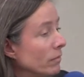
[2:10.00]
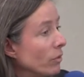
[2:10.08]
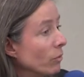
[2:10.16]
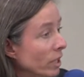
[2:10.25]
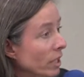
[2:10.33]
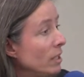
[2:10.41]

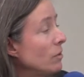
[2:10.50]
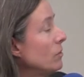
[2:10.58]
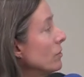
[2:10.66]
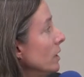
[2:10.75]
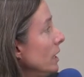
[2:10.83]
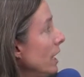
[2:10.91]
3E,
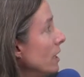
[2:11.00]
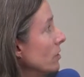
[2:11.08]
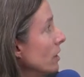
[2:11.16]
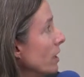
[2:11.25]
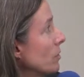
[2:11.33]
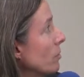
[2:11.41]
who's an
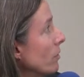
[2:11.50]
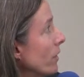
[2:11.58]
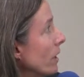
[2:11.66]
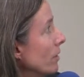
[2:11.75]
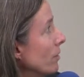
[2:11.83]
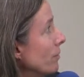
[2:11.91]
EH&S
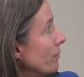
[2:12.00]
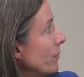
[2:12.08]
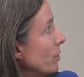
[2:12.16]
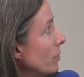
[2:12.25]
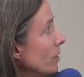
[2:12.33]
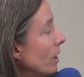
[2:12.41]
provider.
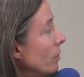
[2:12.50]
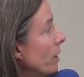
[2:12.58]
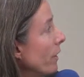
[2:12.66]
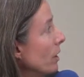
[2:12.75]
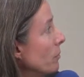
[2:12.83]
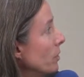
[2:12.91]
So we'll talk
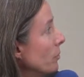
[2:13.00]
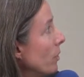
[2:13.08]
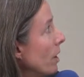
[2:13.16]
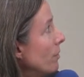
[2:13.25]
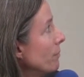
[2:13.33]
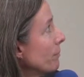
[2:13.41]
about them as
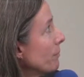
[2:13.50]
well.